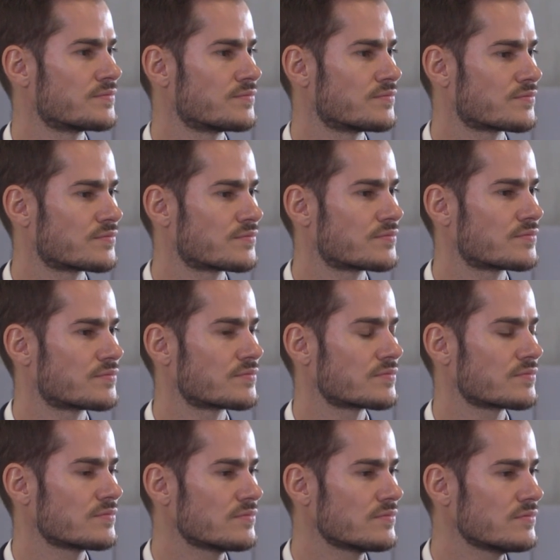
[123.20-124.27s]

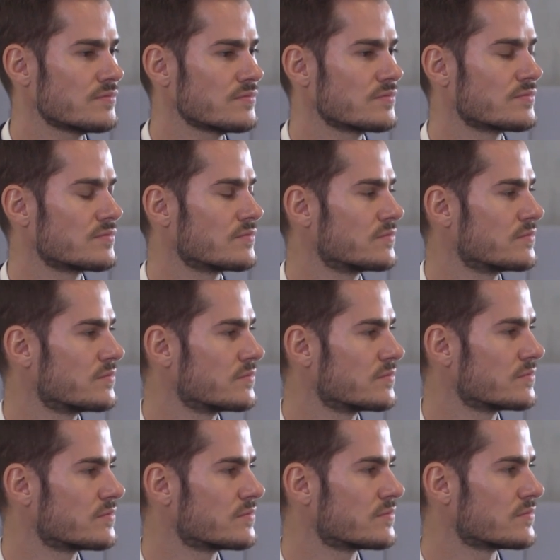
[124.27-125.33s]

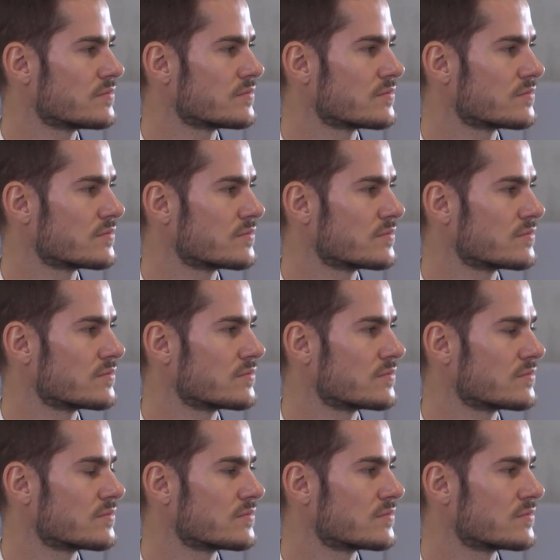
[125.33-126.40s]

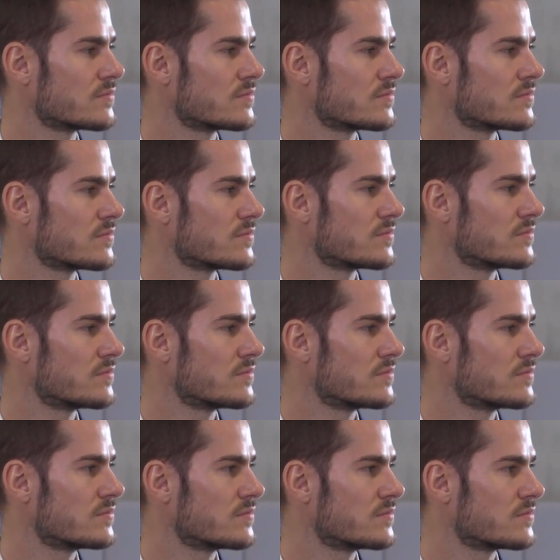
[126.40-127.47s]

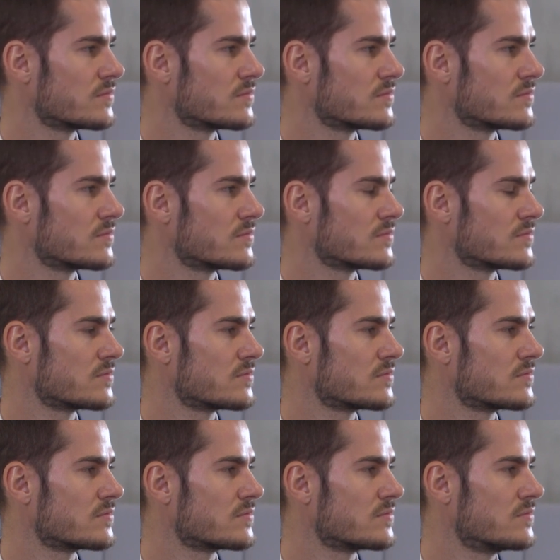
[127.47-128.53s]

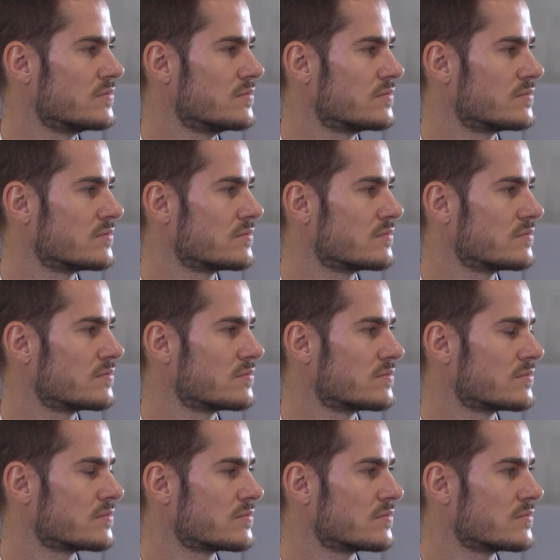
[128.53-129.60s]

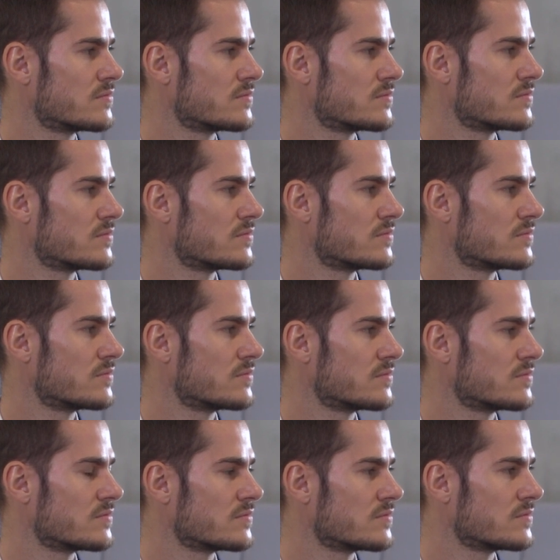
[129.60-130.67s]

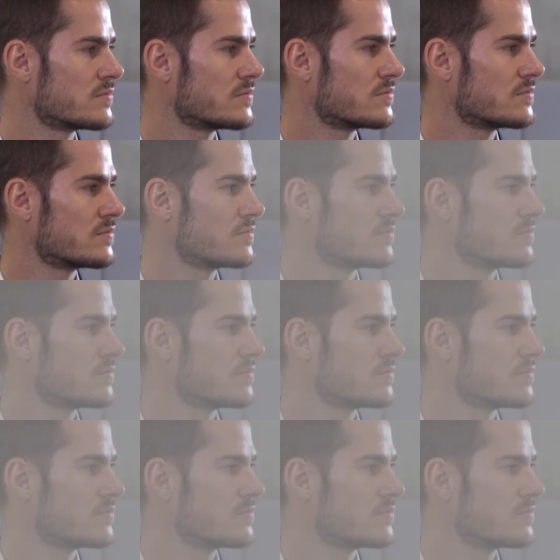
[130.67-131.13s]
(not speaking)